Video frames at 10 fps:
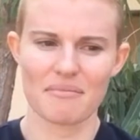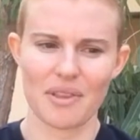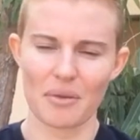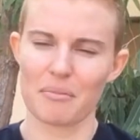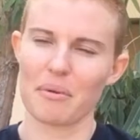
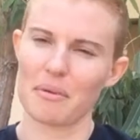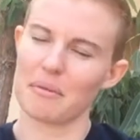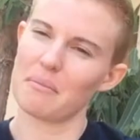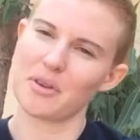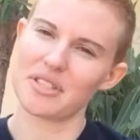that would probably be
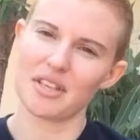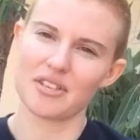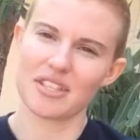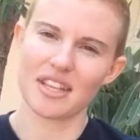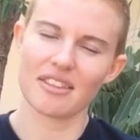the most
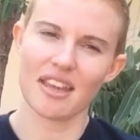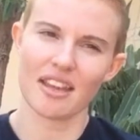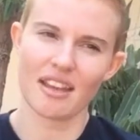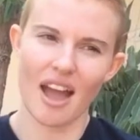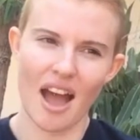interesting
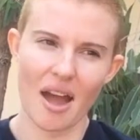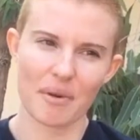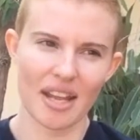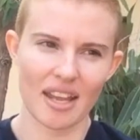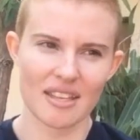thing.
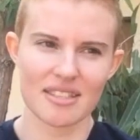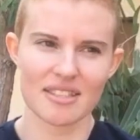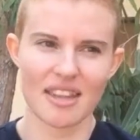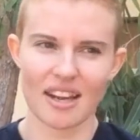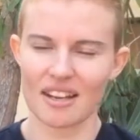And I guess
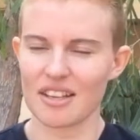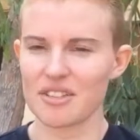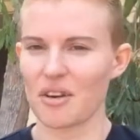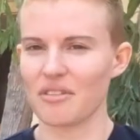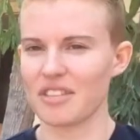that in
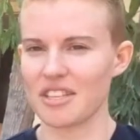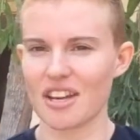itself is a